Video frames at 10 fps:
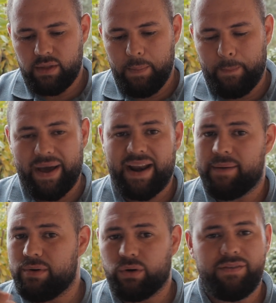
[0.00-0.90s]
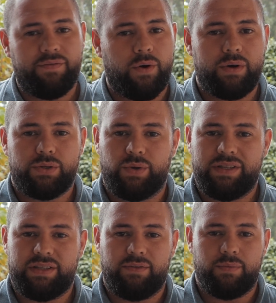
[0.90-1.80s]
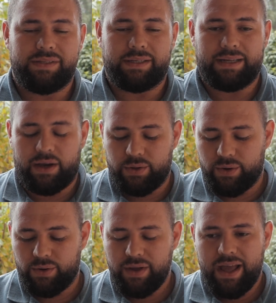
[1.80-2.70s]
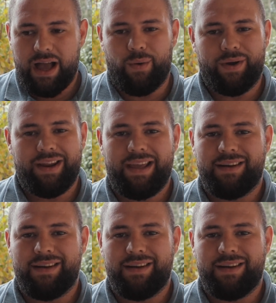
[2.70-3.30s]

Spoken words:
But I'm looking forward to interview Mr. Claudio. I want to hear